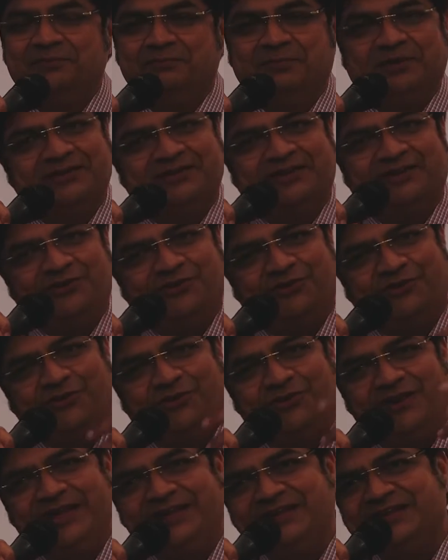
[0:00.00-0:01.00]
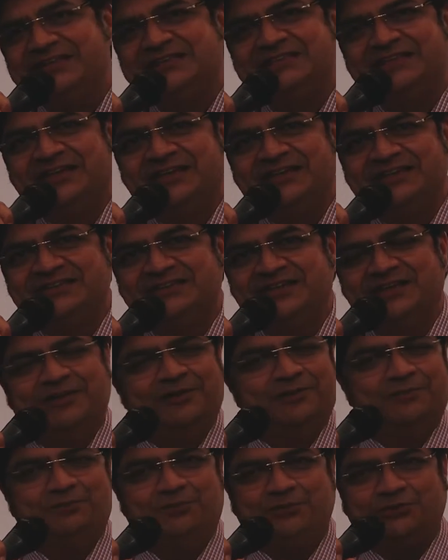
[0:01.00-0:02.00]
But all I can say
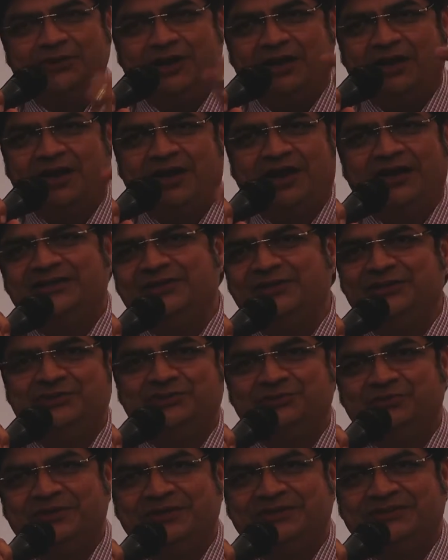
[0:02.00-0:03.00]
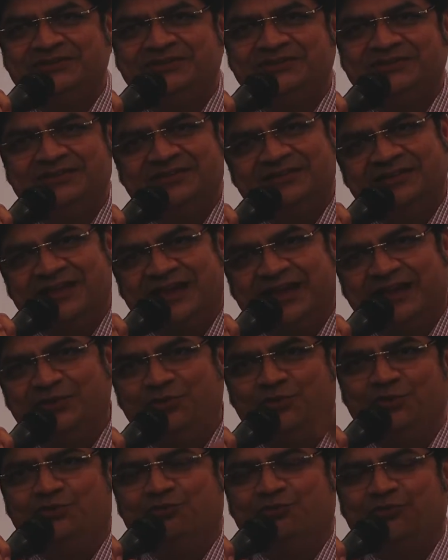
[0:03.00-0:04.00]
is, put your heart into it
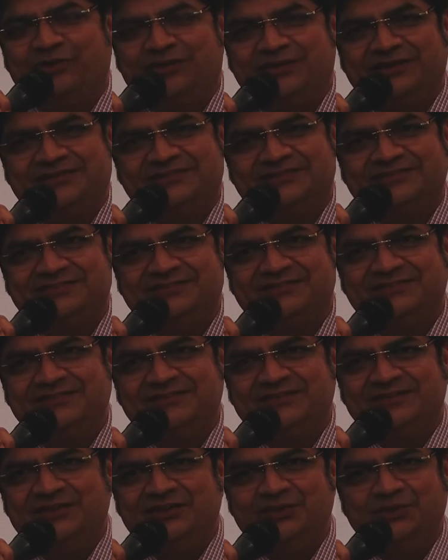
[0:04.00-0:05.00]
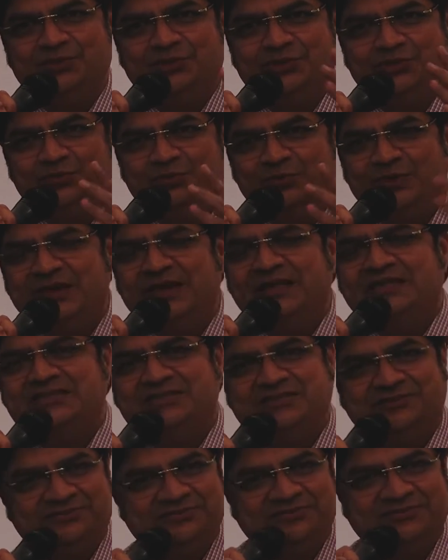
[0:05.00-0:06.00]
and go for it. You will
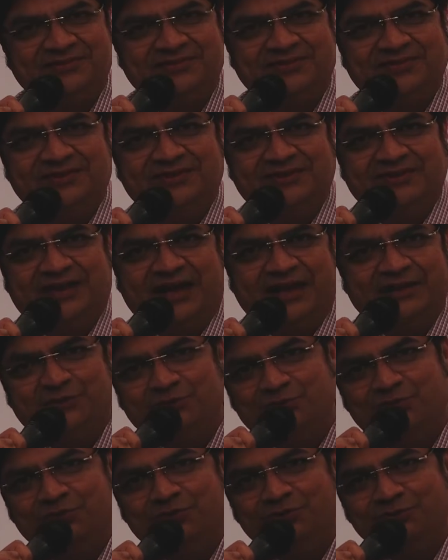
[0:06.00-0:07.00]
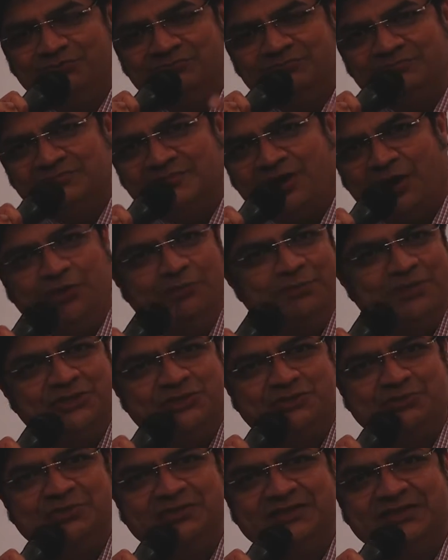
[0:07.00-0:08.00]
achieve. I don't know how
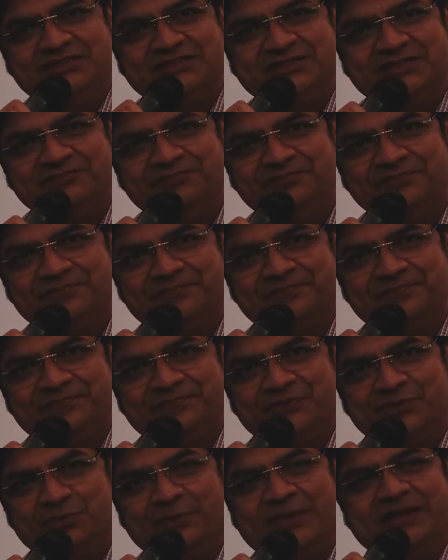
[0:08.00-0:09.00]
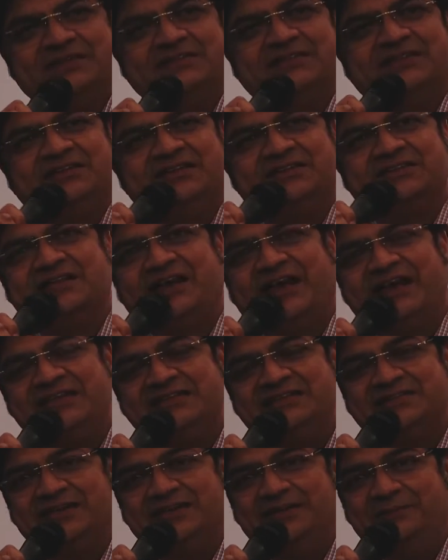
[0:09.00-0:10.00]
much you will achieve. You might say the sky
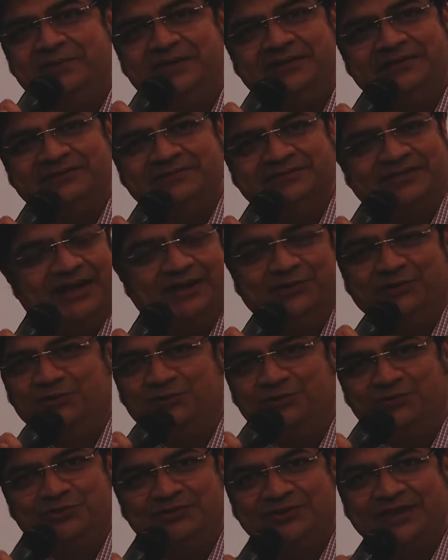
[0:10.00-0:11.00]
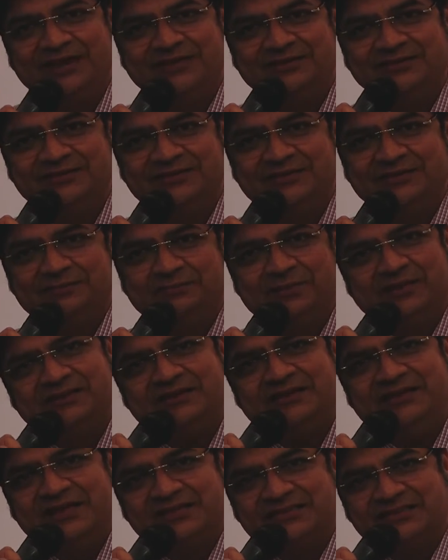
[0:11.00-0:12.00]
is the limit. I don't know that.
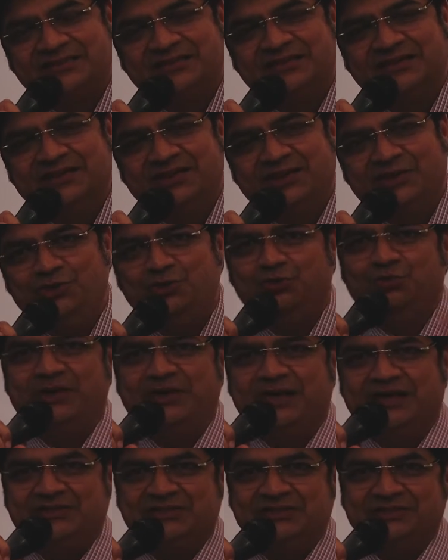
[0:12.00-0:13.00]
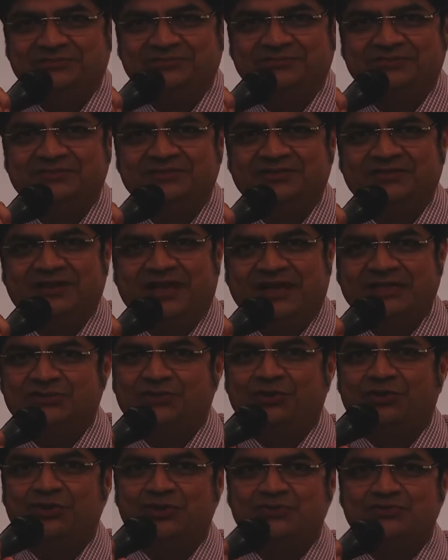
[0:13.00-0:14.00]
But yes, you will achieve. As
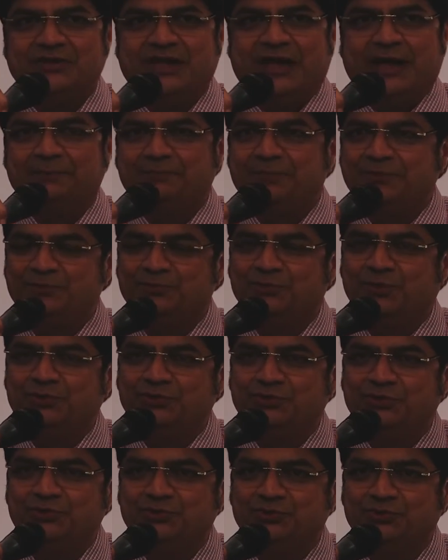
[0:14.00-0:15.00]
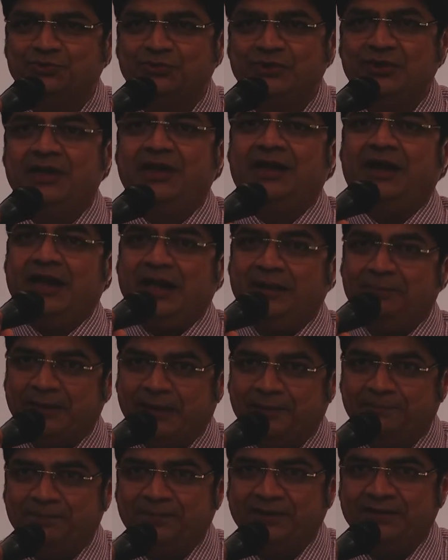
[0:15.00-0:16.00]
long as you're happy with what you do, I'm
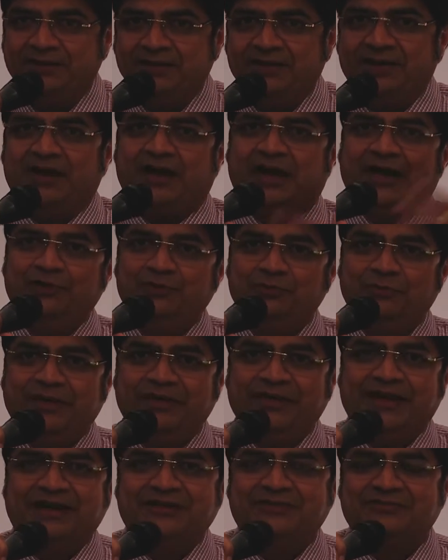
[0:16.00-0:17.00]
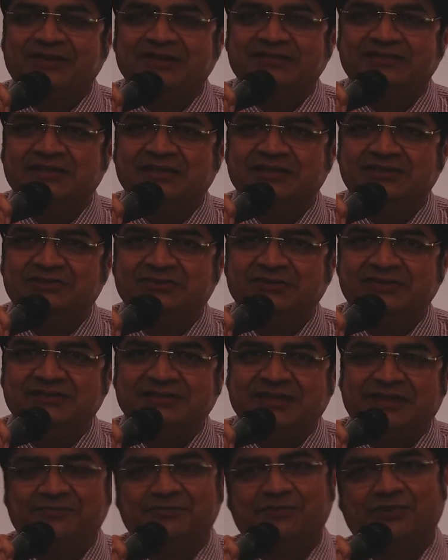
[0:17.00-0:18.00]
happy. I do my cataract surgeries.
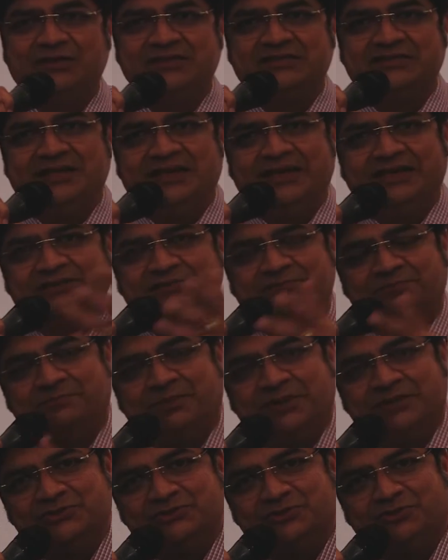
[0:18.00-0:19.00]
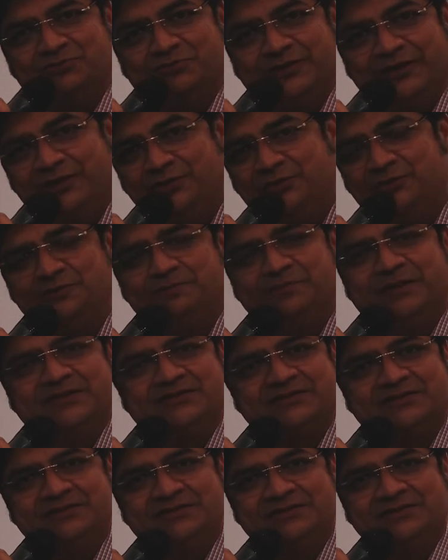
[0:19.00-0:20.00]
I've got a select bunch of very good
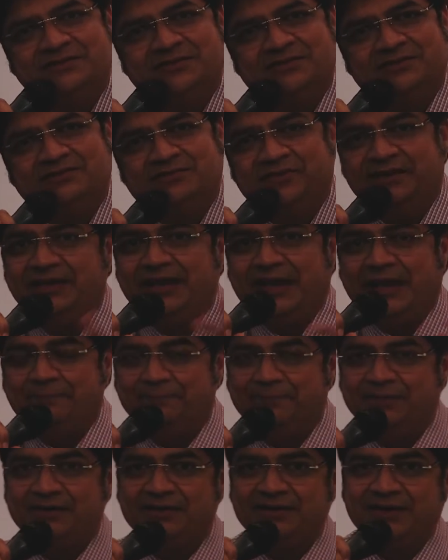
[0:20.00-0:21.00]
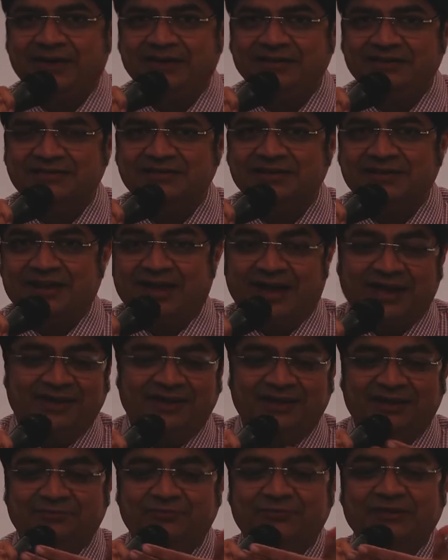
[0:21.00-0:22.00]
patients, very happy clients. I
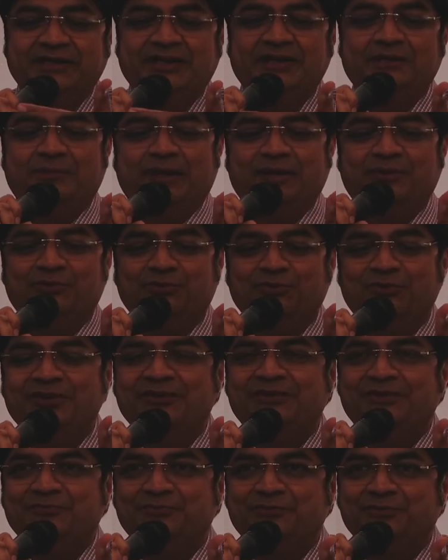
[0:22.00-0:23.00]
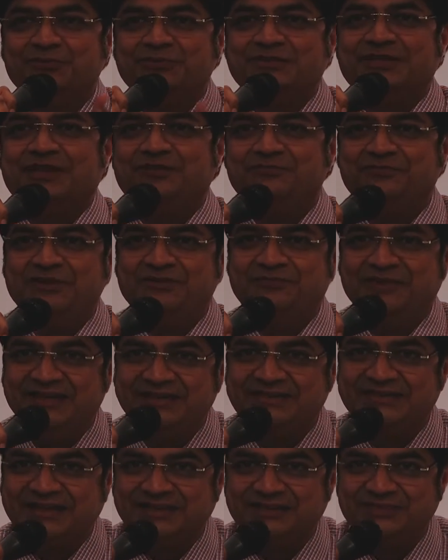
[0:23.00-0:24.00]
love reading my Google reviews and I feel very
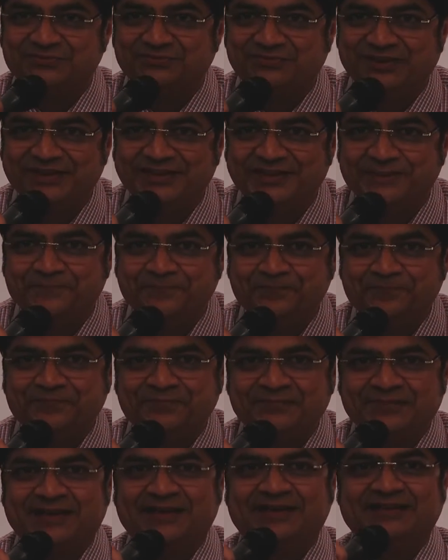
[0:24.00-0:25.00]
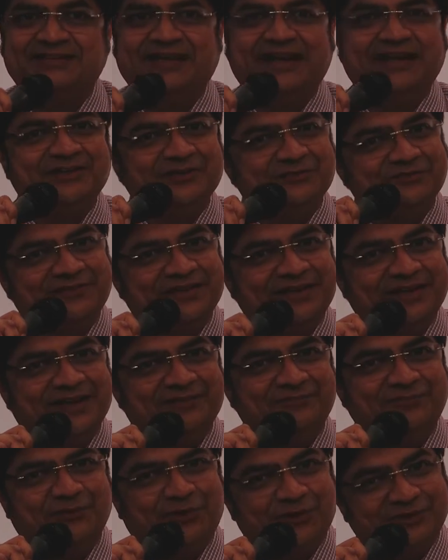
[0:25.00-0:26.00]
satisfied that at the end of the day
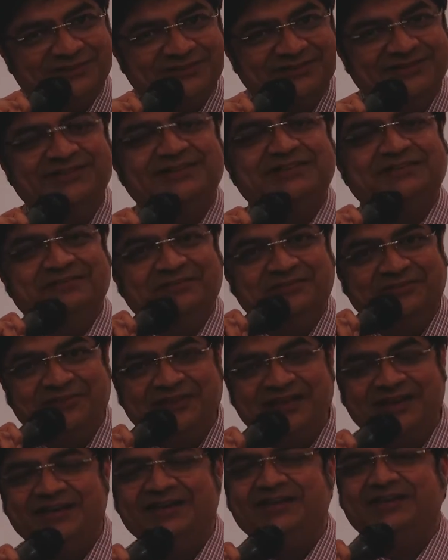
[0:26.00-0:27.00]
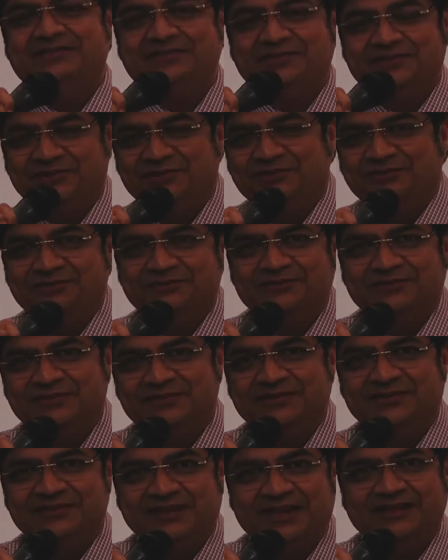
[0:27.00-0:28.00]
I have not really, you know,
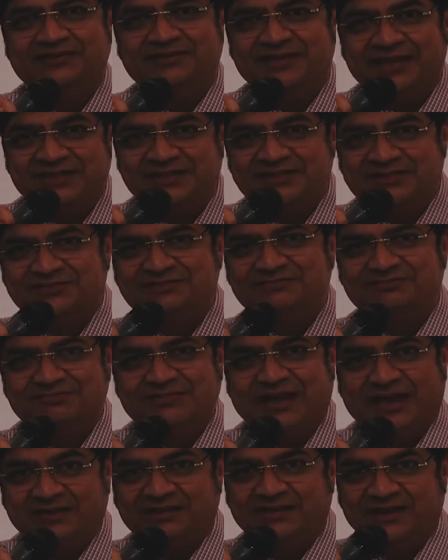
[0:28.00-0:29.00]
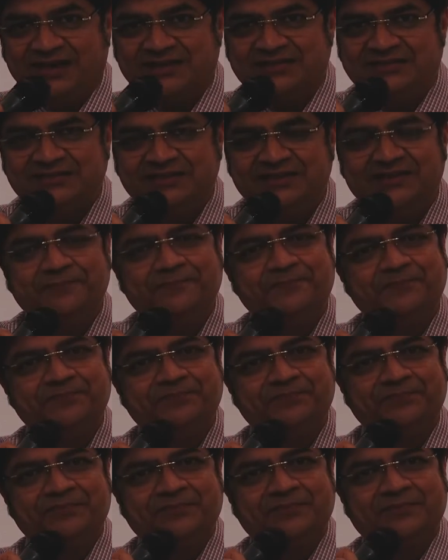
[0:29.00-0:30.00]
done things that nasty,
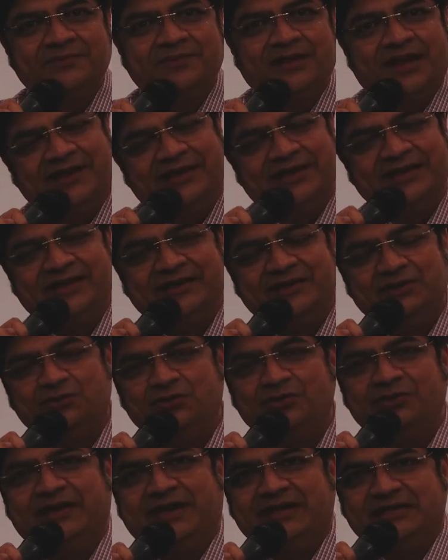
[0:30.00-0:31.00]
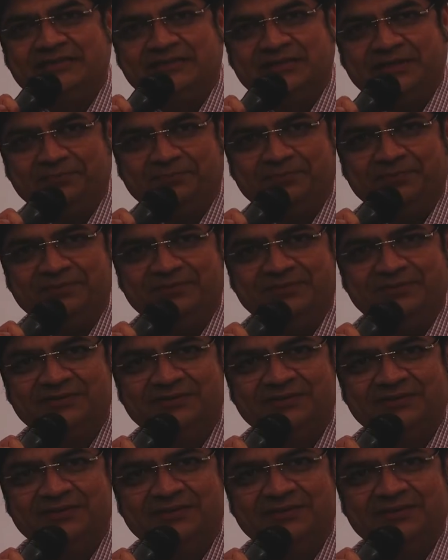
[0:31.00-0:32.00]
and I get a good night's sleep.
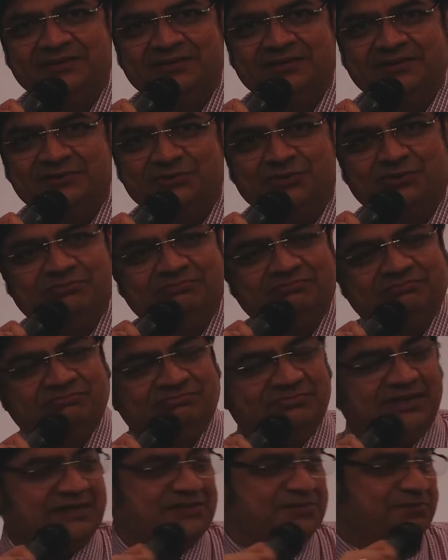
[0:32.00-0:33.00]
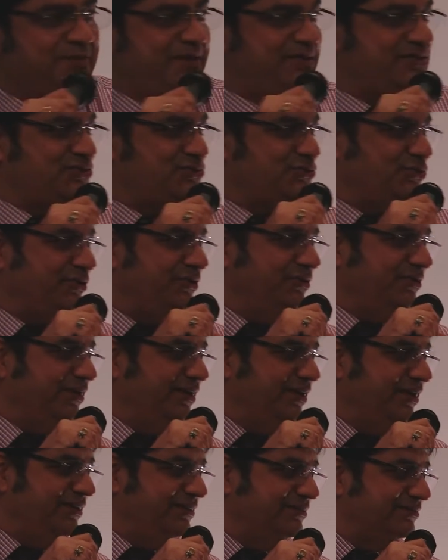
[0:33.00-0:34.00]
So that's my story
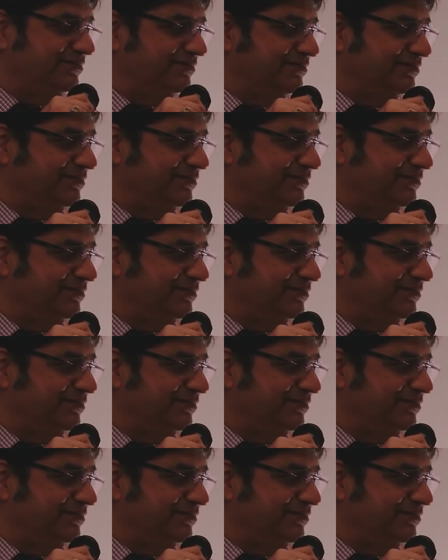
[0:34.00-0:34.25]
really.